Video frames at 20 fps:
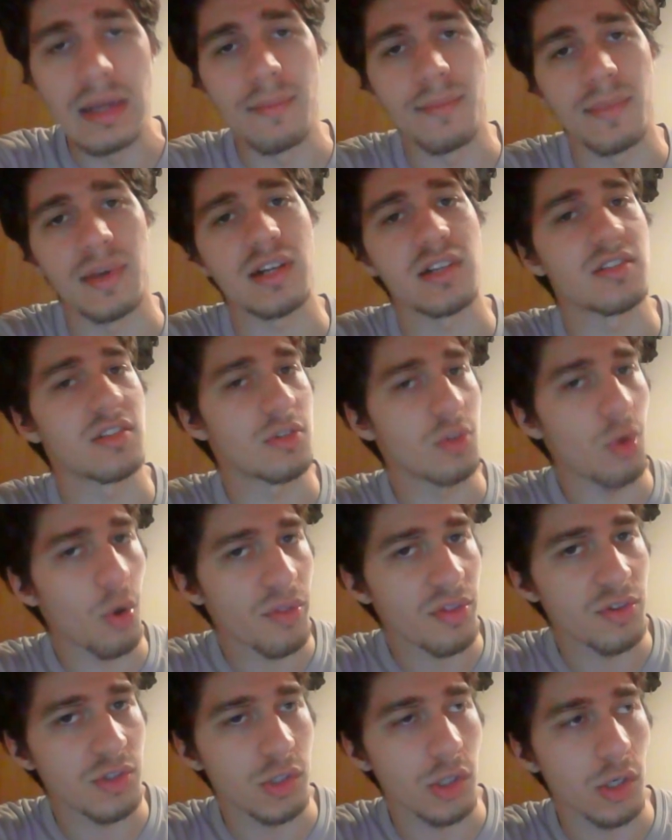Because in
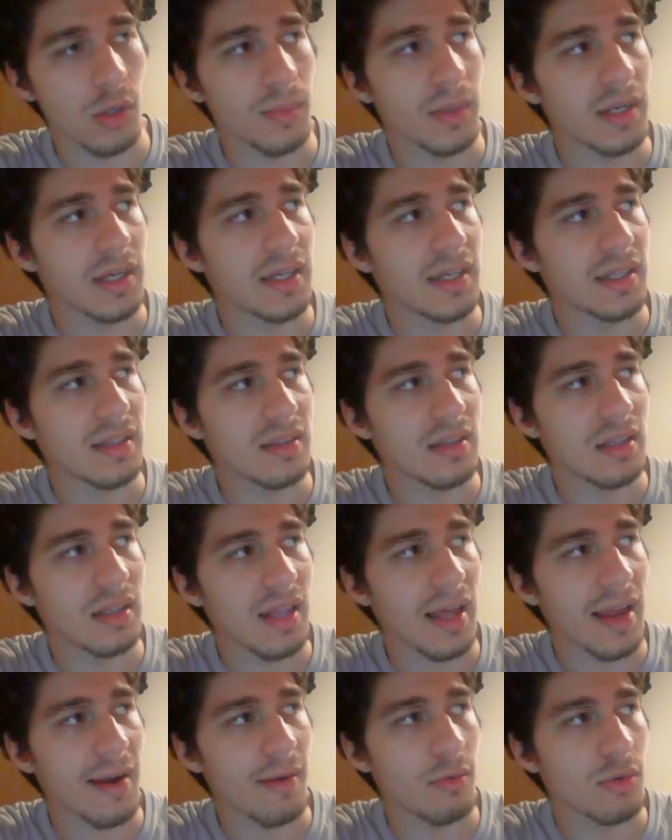northern Germany, the
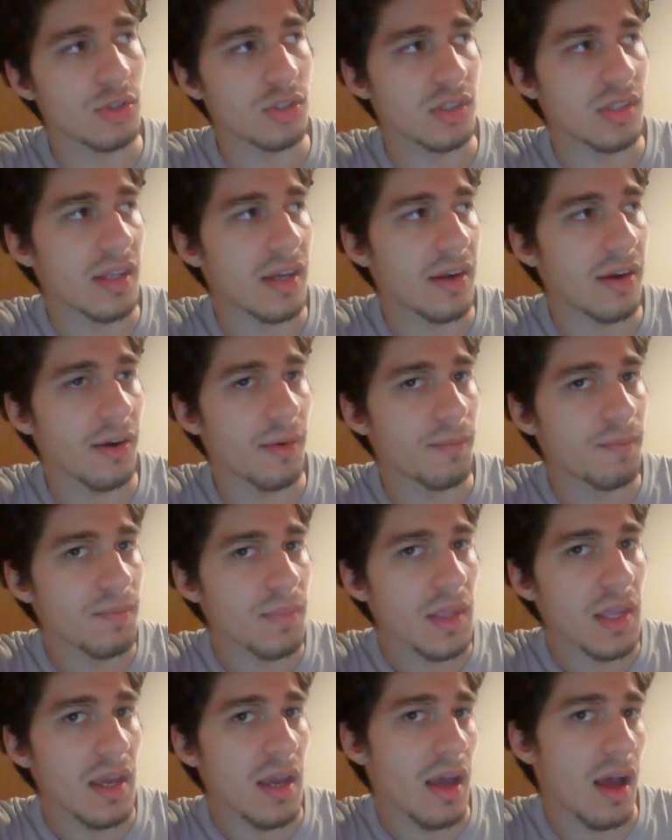language there
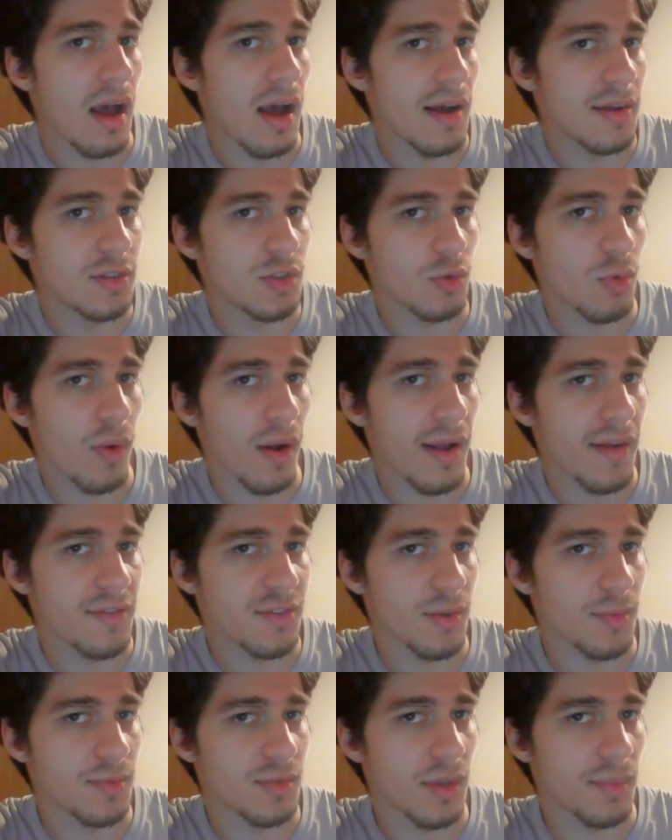
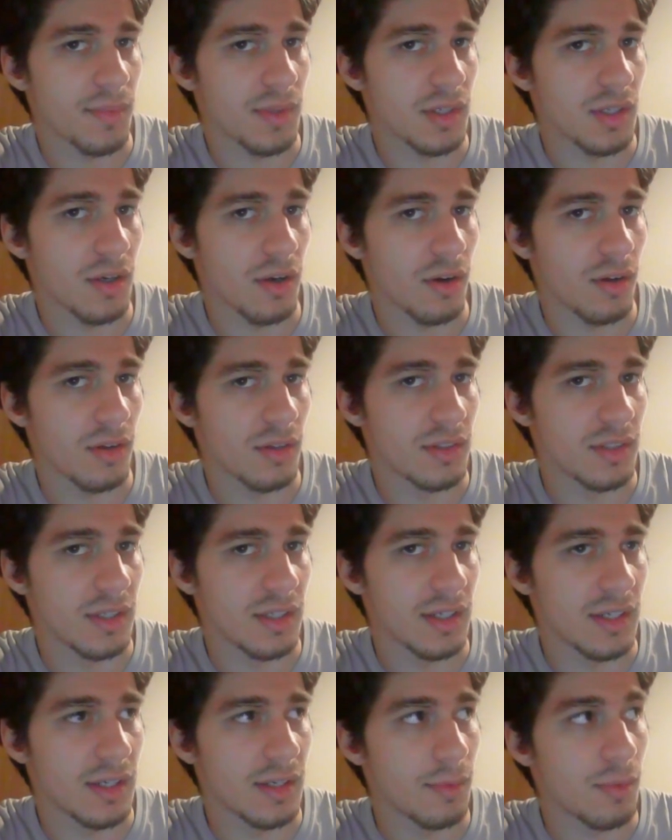derives from something called,
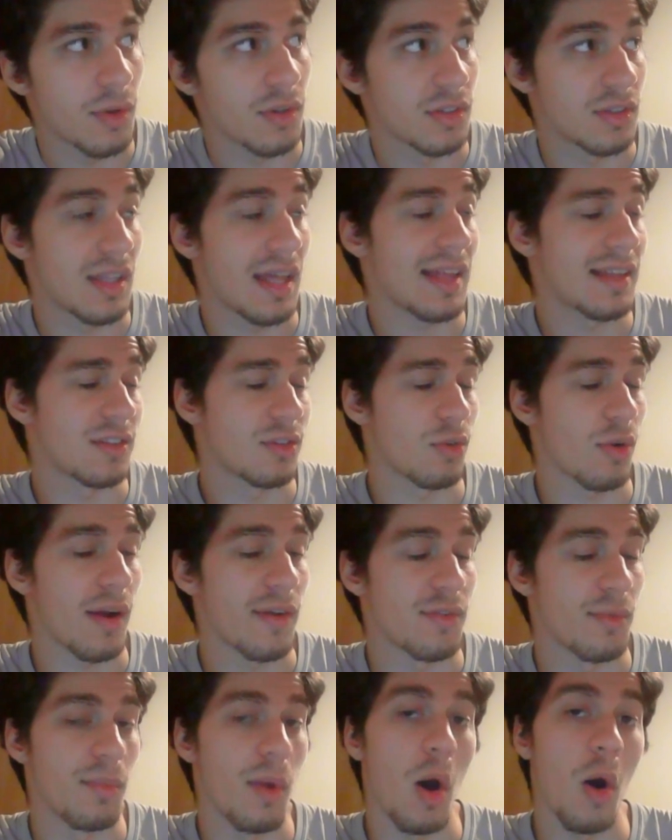that
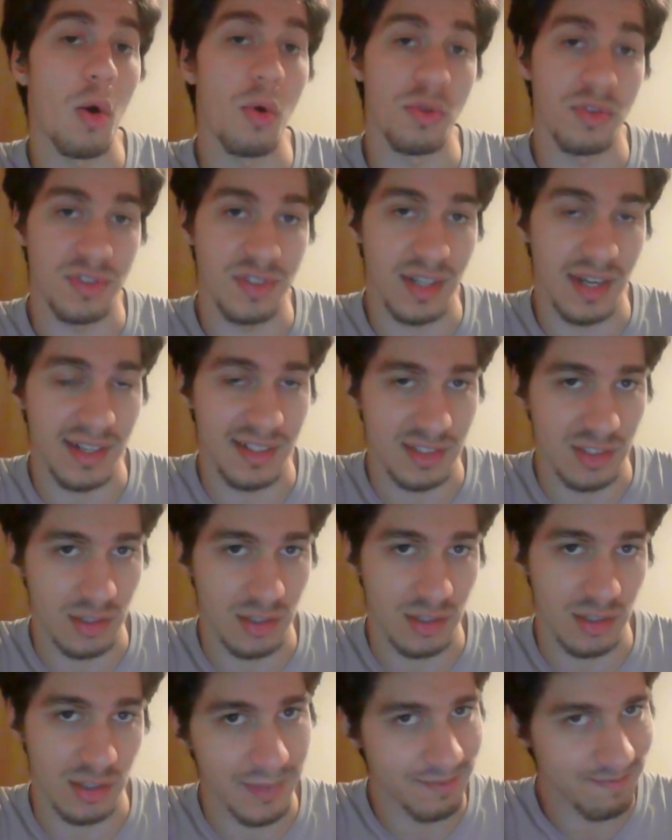derives from Old
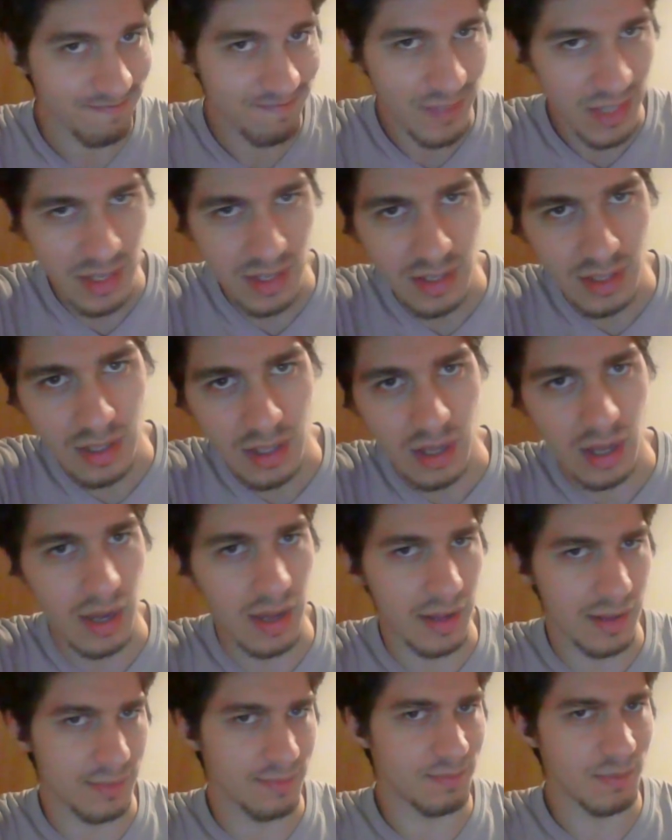Saxon, but
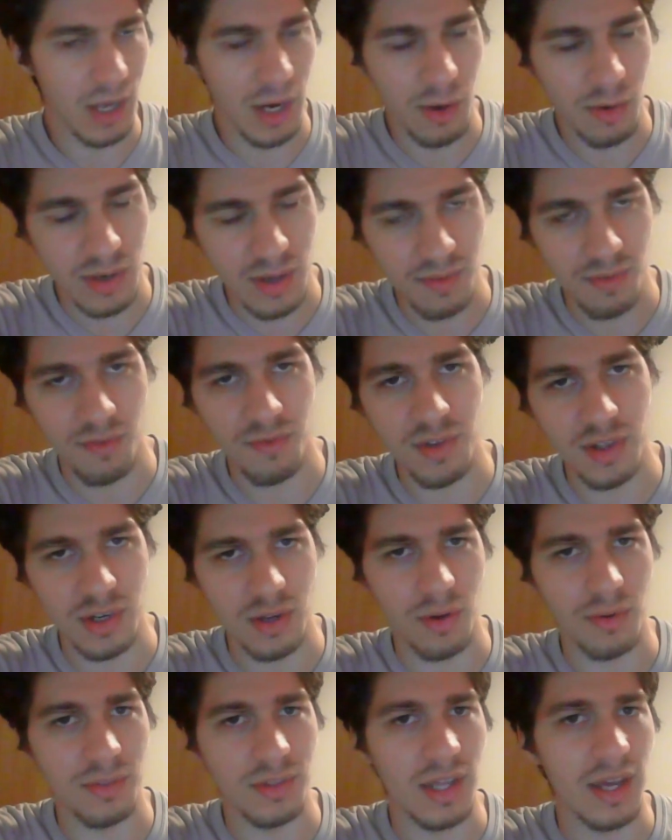I already have a
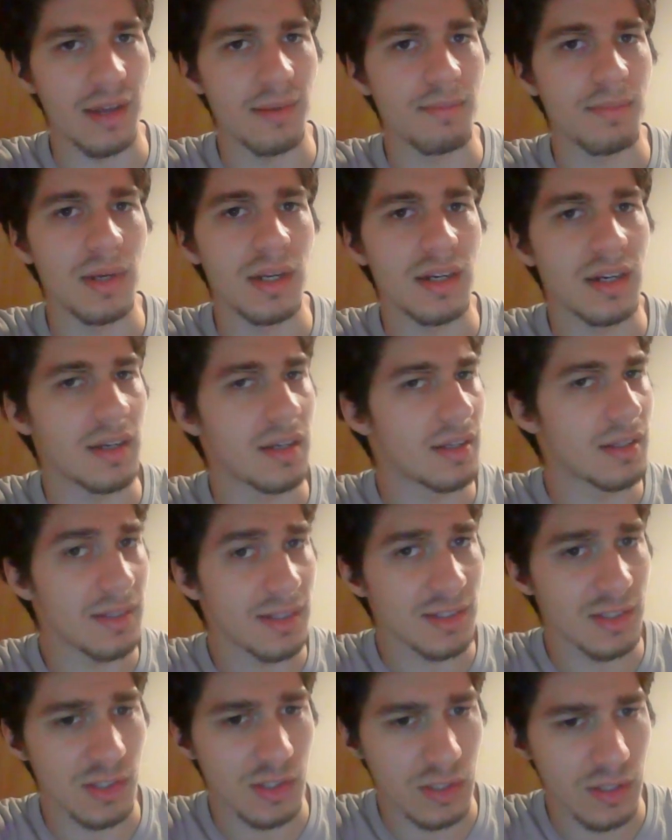video on that, but
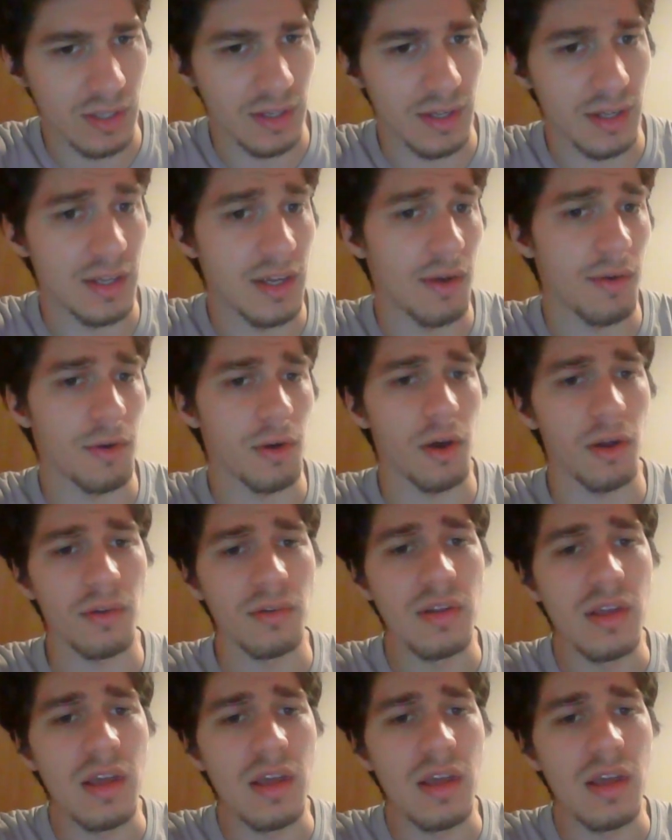let's carry on.